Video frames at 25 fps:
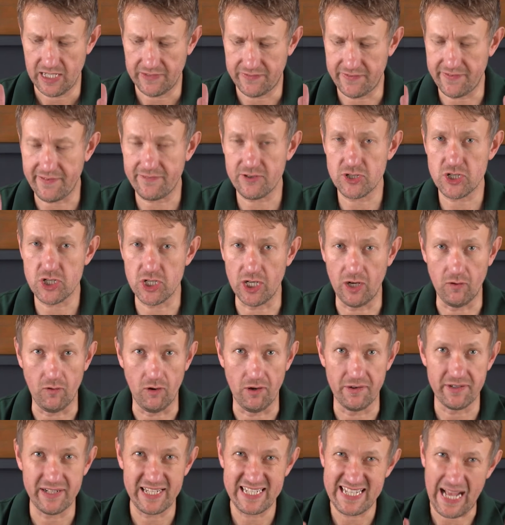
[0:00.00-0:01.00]
if you've ever shot
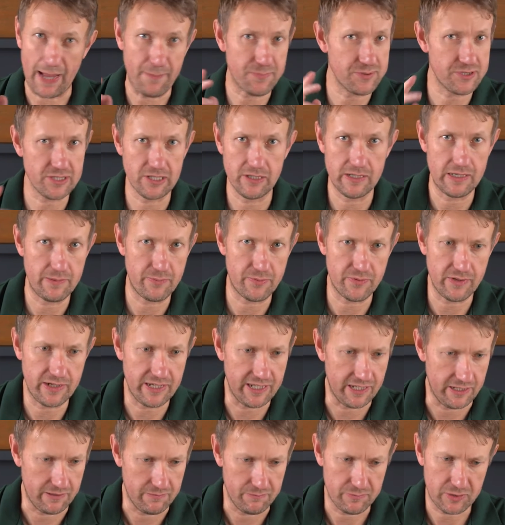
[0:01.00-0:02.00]
one is absolutely
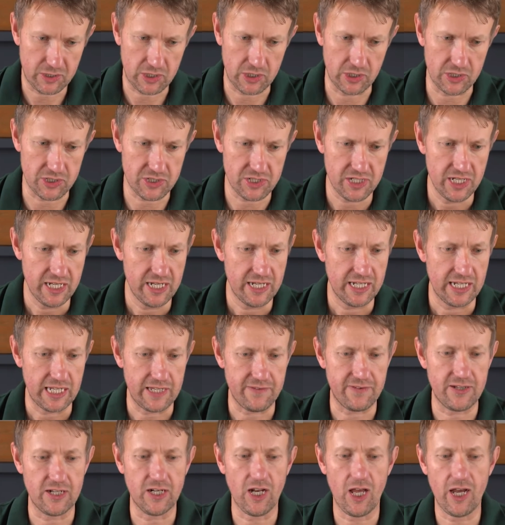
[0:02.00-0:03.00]
brilliant, because
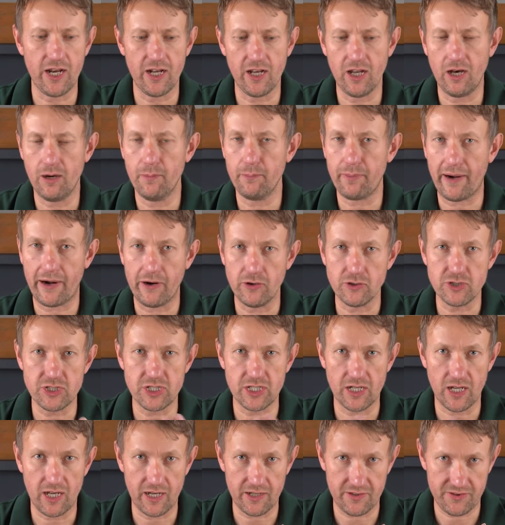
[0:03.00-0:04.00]
if you like long barrels, you
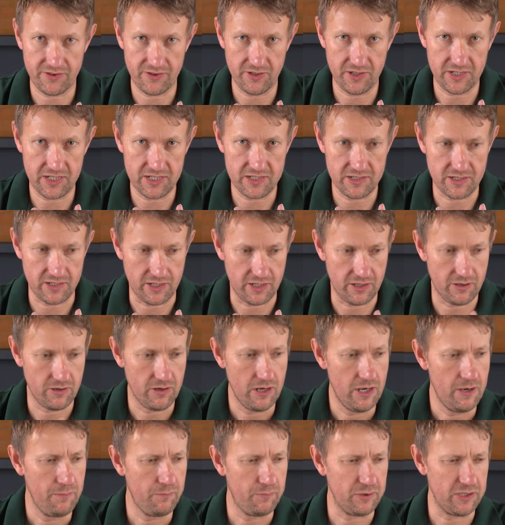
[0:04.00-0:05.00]
like 32,
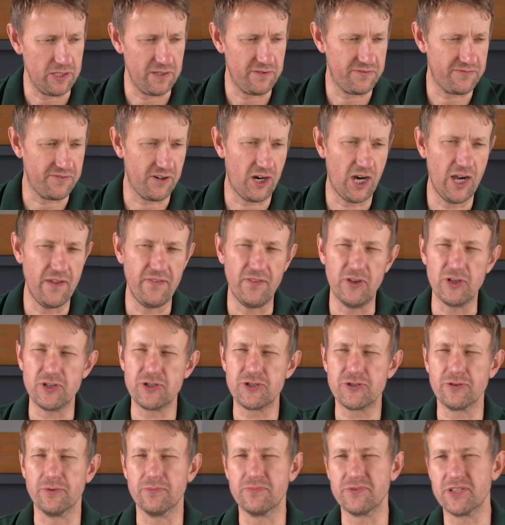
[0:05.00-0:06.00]
but you find that
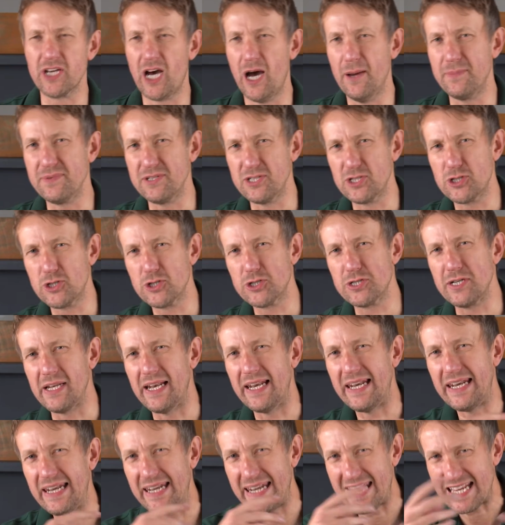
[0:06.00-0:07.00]
sometimes it's just a
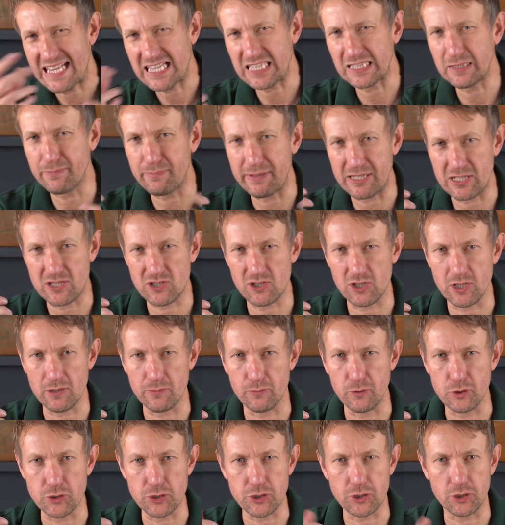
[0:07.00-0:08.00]
little bit too
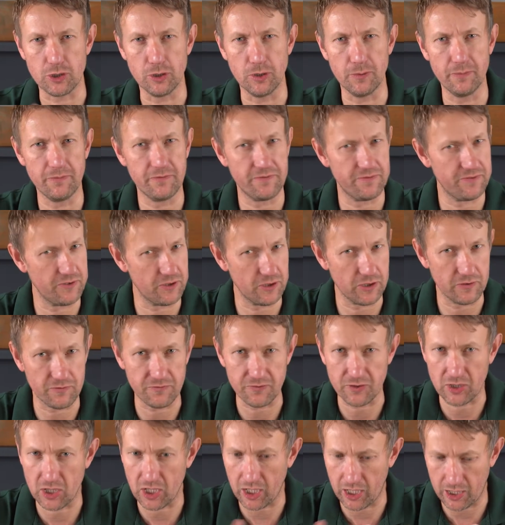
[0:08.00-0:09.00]
much gum for
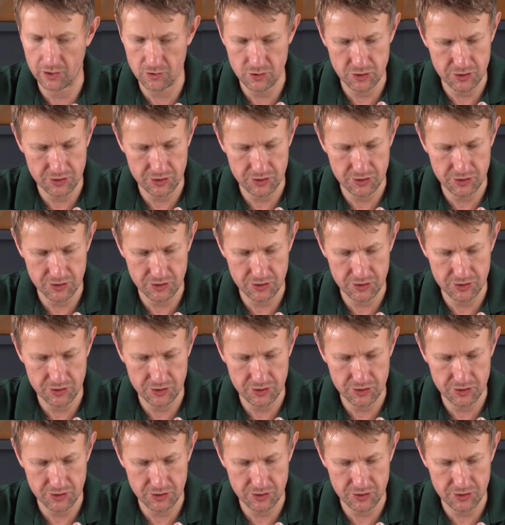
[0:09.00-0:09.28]
close